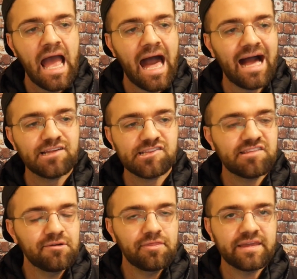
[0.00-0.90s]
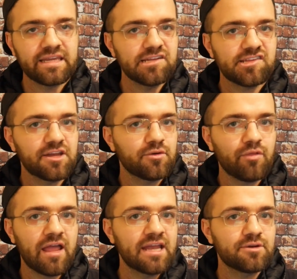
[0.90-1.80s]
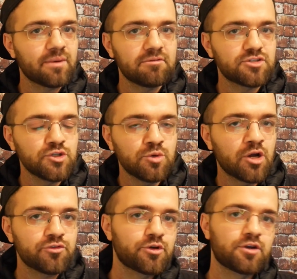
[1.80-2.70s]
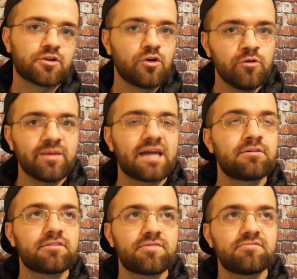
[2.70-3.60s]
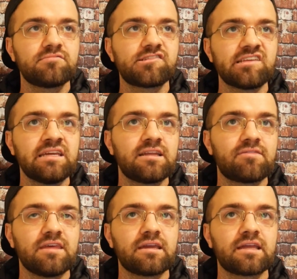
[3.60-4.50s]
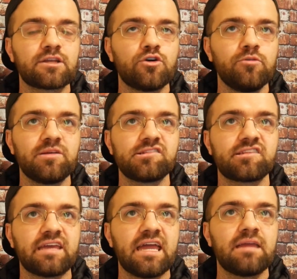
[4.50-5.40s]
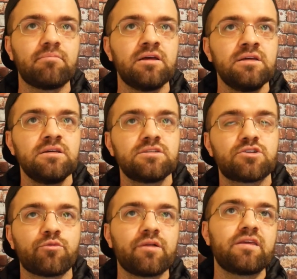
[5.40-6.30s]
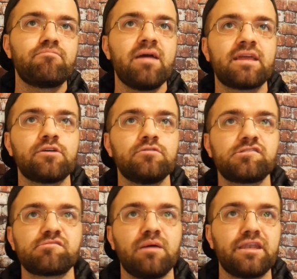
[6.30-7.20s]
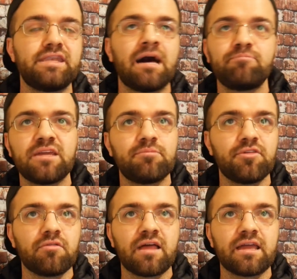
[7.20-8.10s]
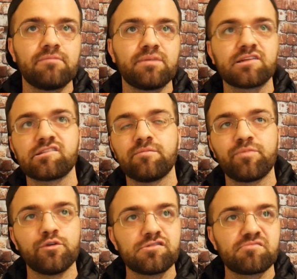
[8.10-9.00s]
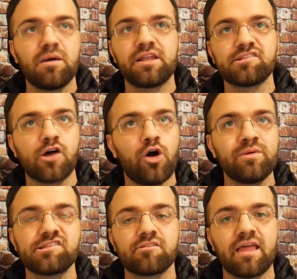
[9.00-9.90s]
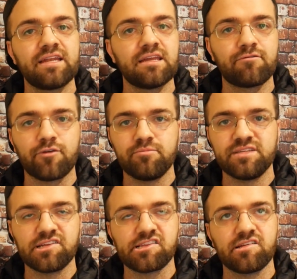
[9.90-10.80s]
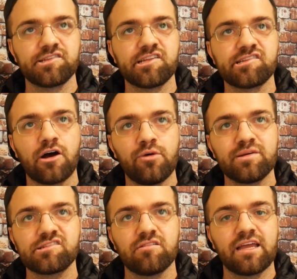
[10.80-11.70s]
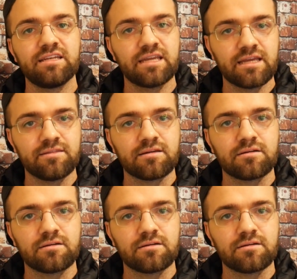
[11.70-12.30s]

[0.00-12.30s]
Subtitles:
I still think he's going to land around 200 on Colby. I don't see anything in Colby's game to really make Usman not be able to land, because Usman is always landing from distance. He's always landing in the